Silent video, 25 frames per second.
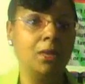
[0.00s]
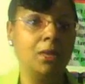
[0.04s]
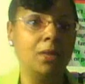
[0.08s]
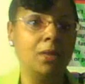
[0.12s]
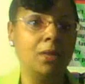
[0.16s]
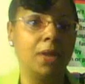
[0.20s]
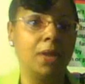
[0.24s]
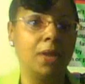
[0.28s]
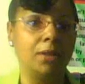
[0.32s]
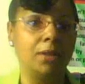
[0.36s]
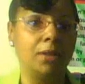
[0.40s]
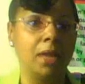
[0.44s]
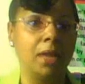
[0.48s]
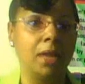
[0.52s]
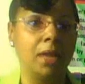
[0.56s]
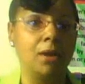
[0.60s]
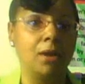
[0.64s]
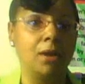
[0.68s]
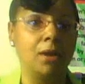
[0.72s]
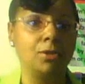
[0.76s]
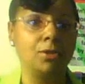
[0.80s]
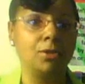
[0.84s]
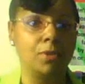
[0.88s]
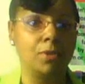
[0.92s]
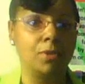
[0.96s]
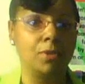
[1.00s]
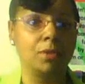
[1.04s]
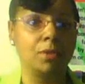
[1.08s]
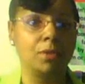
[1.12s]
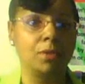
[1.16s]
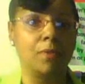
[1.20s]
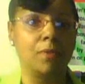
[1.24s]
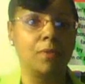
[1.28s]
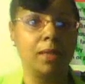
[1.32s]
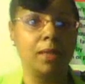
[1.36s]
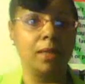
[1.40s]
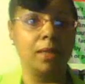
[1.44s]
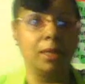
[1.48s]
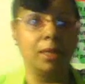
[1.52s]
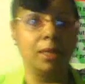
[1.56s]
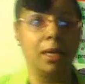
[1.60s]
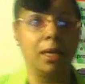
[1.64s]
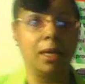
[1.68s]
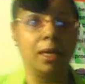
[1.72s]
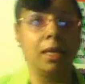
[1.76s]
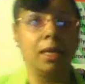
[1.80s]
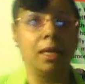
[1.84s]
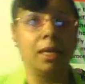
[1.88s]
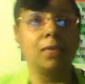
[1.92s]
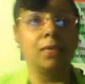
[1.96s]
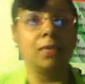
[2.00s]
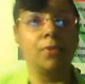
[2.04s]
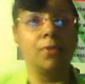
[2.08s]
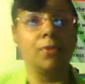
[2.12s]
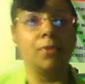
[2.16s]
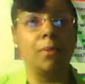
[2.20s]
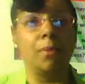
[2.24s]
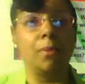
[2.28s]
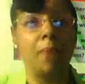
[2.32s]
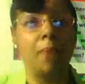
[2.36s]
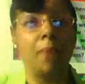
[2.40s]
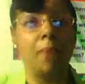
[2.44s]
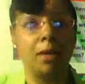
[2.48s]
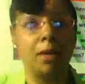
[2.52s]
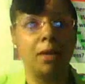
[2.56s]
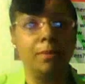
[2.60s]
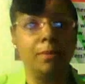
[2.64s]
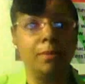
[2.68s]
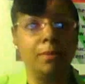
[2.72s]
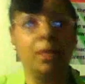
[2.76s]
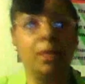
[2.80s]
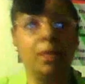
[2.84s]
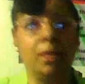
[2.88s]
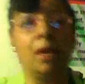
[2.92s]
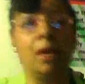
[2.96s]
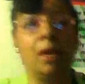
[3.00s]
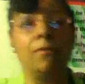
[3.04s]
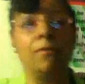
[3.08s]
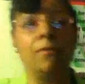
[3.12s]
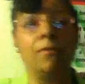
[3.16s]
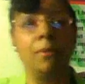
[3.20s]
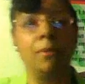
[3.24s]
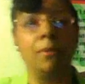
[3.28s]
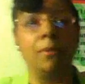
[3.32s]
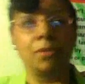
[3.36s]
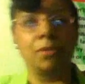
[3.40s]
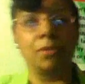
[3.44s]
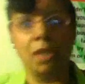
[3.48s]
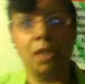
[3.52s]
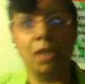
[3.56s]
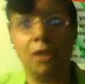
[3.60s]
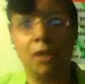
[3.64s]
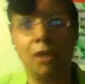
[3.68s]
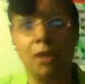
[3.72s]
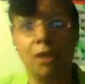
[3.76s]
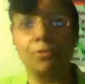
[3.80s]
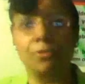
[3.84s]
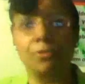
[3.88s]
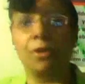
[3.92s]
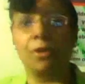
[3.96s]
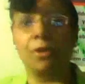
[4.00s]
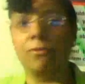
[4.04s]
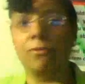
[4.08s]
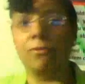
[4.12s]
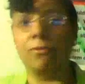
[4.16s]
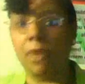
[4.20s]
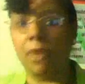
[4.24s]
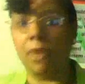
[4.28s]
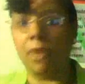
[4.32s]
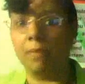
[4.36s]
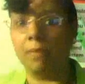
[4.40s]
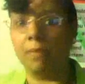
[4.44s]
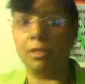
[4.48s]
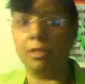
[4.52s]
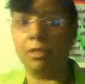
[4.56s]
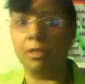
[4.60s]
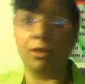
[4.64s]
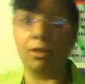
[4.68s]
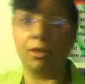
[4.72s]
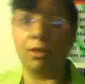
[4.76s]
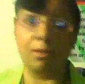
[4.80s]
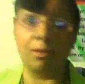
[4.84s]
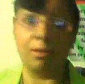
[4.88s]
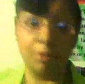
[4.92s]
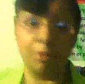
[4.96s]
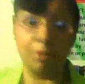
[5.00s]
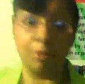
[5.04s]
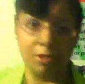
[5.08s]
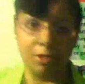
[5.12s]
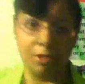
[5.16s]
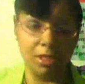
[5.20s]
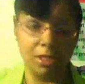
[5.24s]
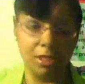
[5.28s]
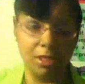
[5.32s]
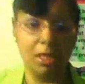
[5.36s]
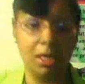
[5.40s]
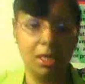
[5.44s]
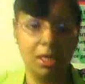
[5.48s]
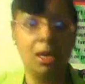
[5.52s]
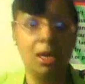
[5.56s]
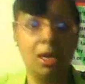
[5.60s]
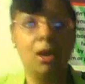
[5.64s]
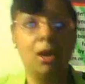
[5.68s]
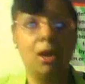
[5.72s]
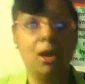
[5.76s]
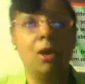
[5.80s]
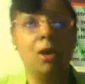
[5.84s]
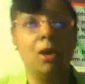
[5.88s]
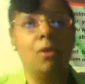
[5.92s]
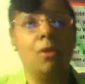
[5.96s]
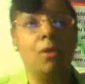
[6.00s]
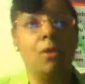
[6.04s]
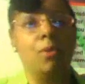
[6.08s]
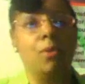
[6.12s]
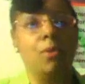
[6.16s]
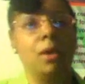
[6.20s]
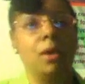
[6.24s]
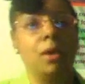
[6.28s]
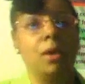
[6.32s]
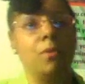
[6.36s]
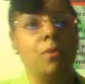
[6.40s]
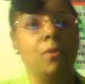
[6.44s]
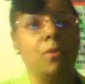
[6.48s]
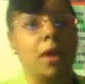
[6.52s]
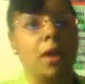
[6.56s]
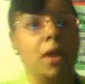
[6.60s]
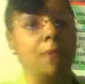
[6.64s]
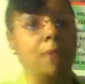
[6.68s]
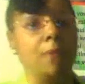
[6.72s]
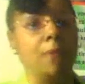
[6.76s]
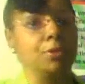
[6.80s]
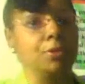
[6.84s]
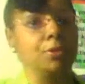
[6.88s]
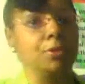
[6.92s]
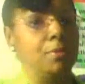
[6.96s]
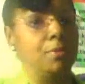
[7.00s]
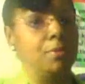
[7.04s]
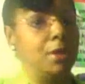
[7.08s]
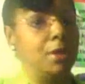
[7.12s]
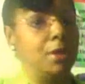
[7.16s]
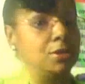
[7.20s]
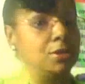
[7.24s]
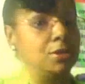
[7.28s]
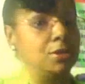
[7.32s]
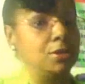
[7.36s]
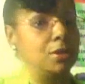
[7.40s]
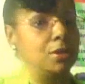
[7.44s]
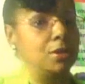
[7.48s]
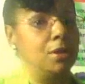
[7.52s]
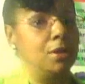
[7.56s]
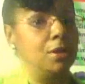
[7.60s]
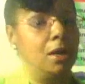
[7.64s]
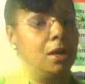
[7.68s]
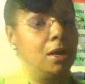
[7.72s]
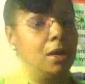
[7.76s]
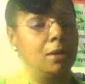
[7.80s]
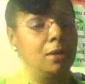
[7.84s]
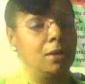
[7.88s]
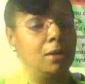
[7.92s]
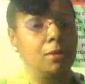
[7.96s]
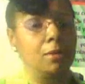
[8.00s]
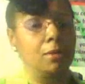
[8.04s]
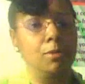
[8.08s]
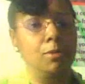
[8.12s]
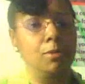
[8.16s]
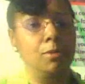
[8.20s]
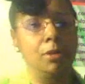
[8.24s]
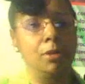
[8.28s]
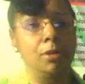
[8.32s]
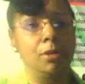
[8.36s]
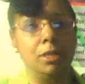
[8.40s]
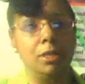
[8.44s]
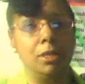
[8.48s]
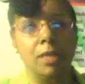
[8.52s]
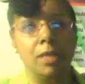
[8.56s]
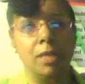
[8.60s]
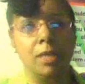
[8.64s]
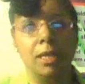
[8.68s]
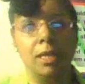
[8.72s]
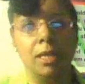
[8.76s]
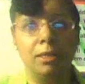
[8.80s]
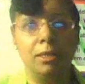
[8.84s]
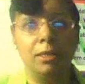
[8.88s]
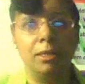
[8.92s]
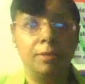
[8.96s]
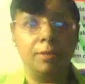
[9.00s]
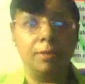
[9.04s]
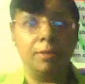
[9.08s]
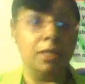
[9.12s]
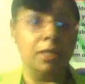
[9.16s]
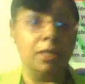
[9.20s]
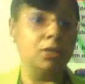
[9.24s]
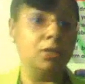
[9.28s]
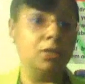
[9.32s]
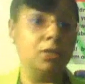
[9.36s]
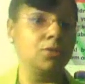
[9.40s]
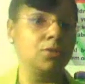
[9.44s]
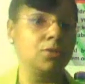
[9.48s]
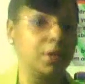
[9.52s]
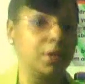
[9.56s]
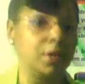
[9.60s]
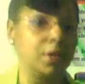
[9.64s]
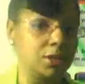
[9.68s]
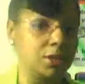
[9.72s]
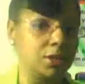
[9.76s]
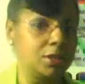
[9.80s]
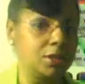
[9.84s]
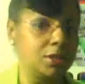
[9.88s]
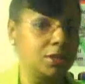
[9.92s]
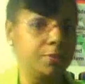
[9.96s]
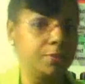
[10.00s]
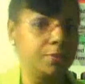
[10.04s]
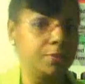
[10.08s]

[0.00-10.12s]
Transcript: that they are doing the right thing is for the betterment of themselves, their family, their community. We were able to measure uh, community data in the trenches,